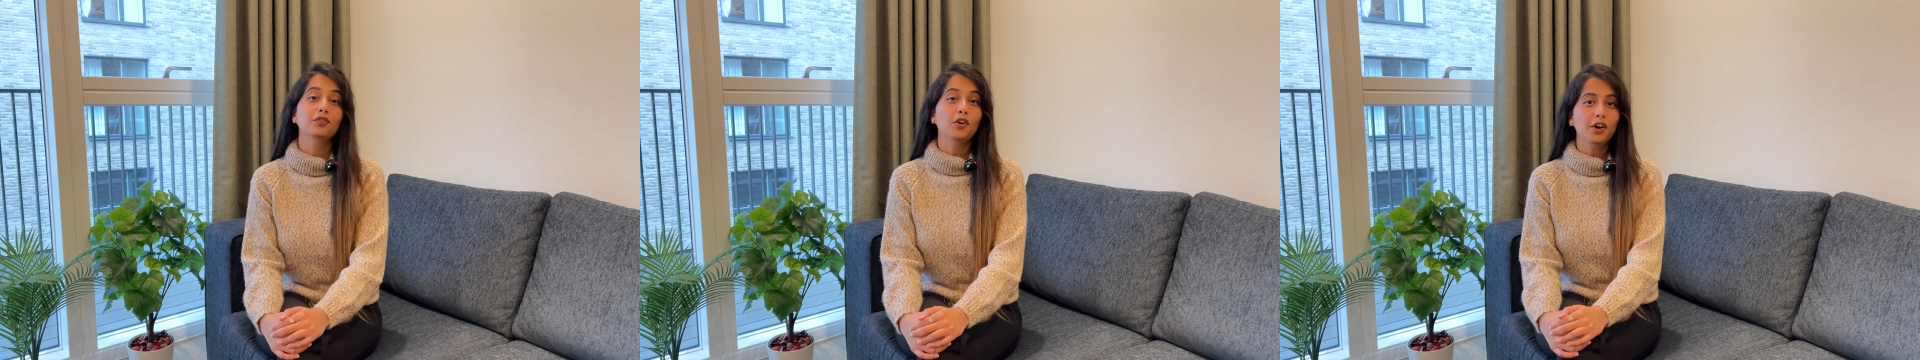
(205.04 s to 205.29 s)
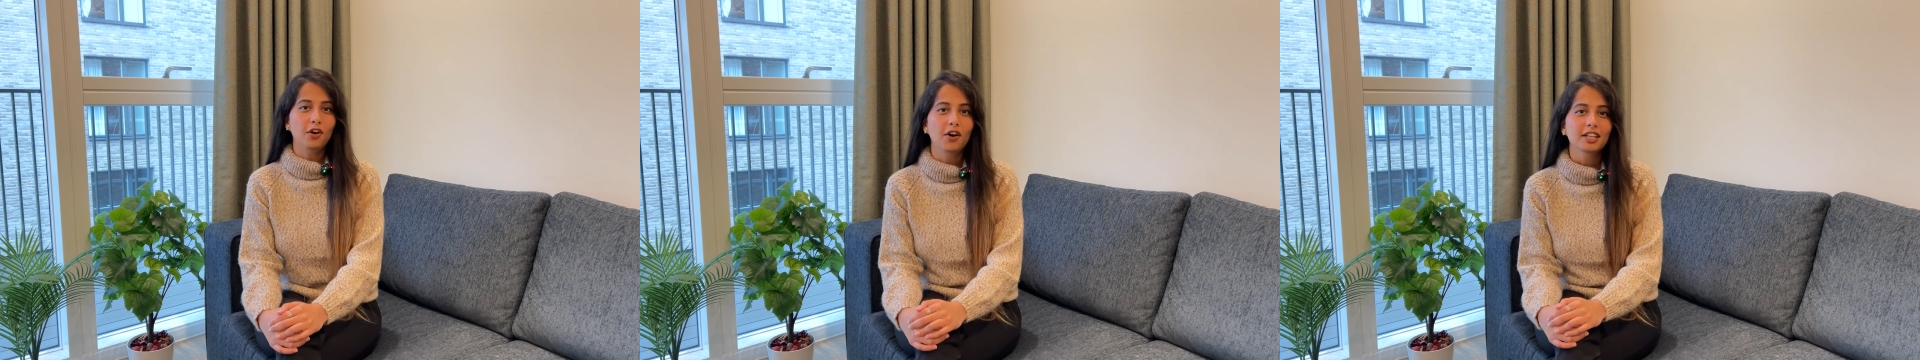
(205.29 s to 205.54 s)

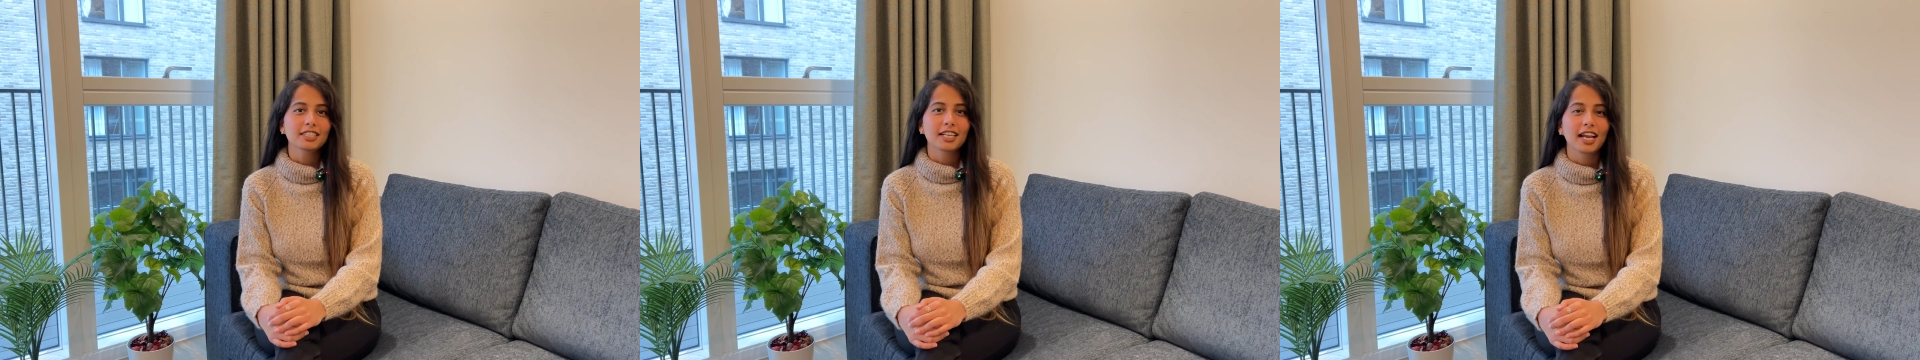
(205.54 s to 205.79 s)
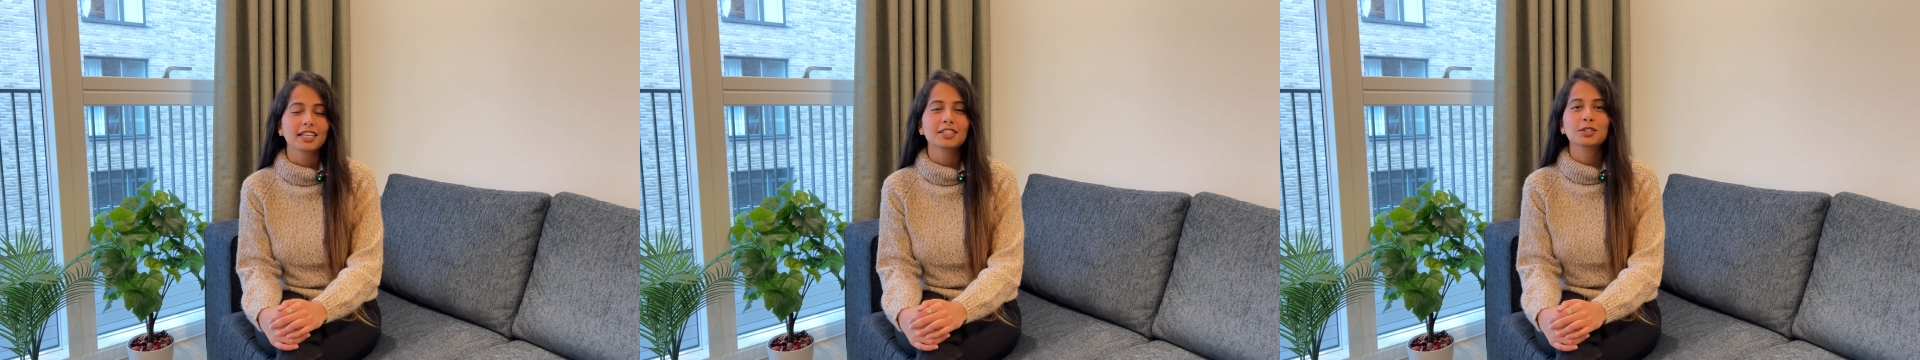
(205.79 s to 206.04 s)
For
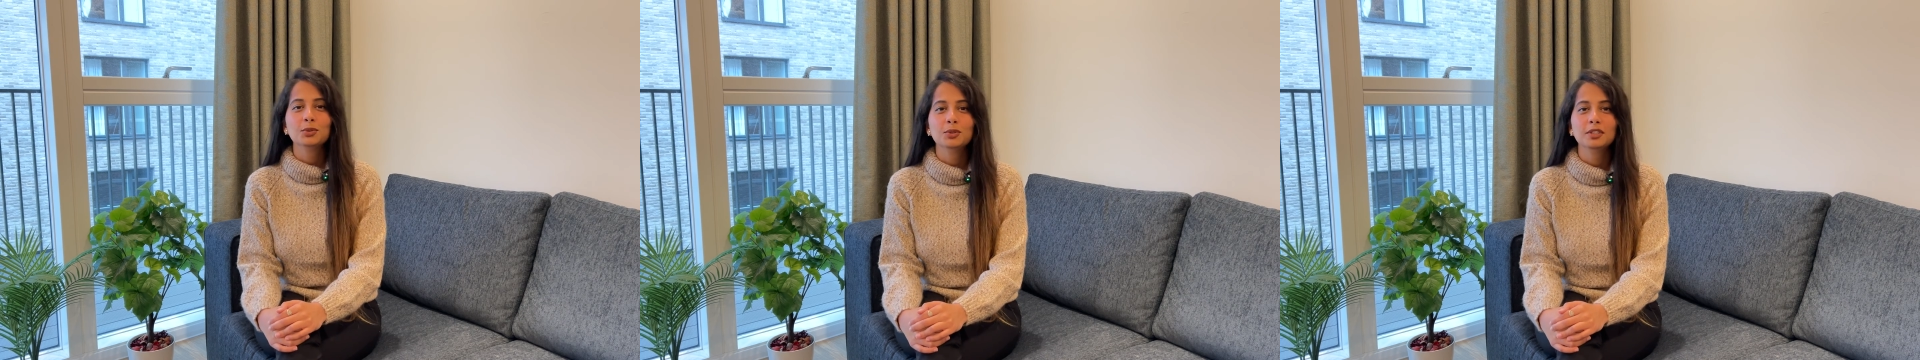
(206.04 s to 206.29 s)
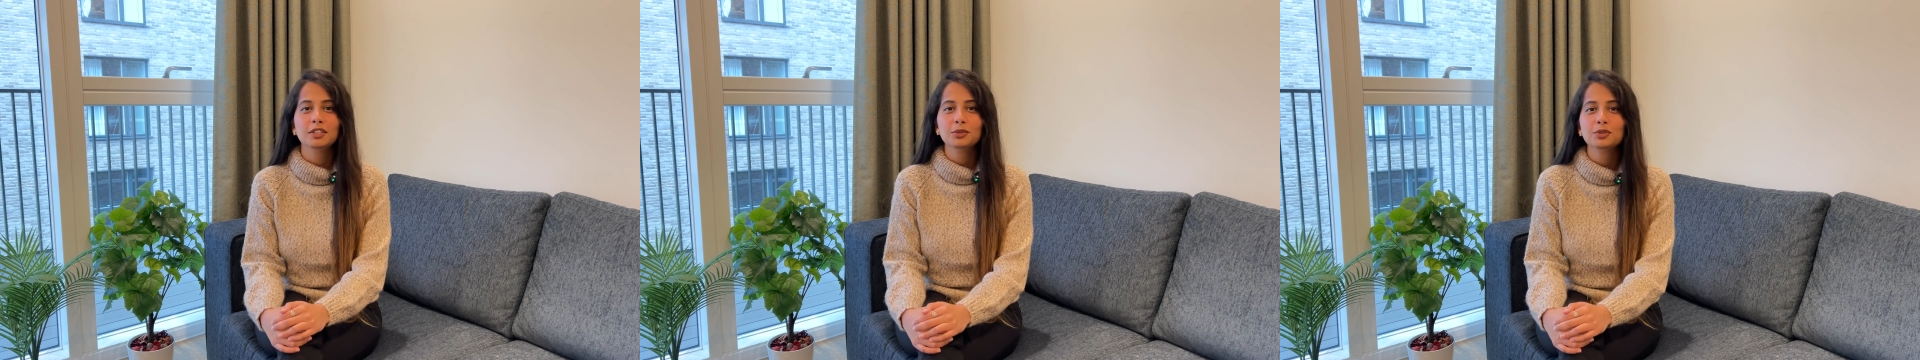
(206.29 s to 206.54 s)
on-sites,
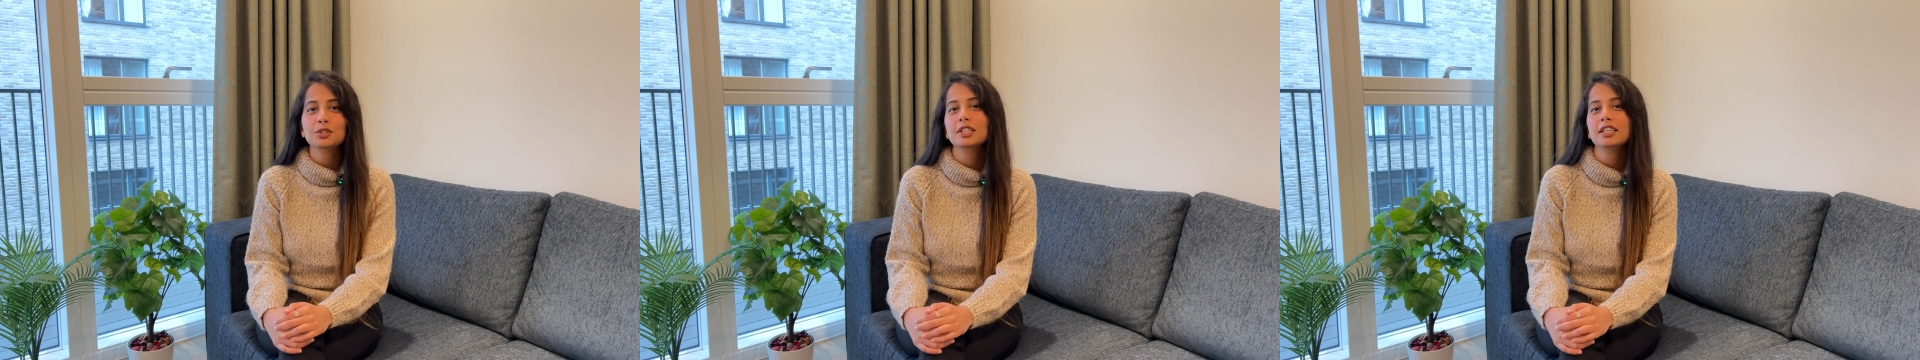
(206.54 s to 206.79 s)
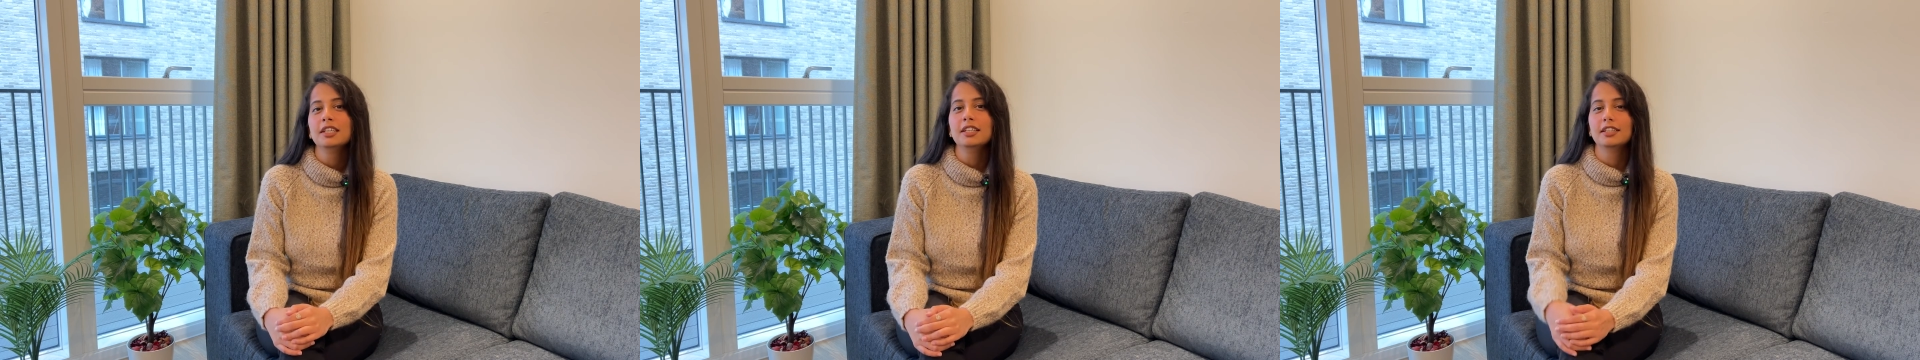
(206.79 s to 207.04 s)
Google
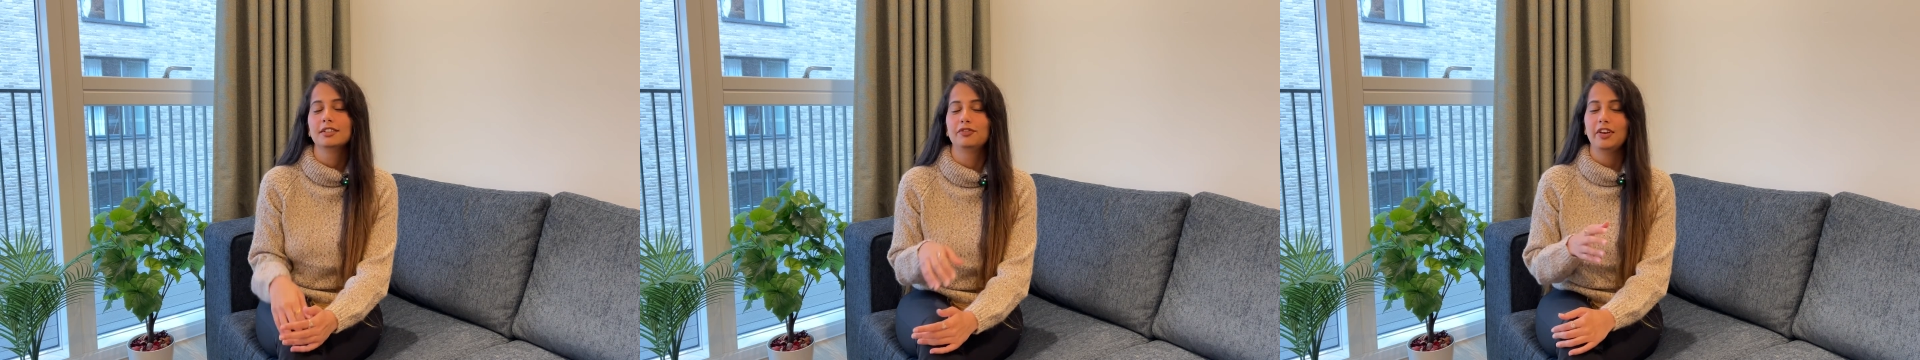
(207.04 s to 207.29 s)
usually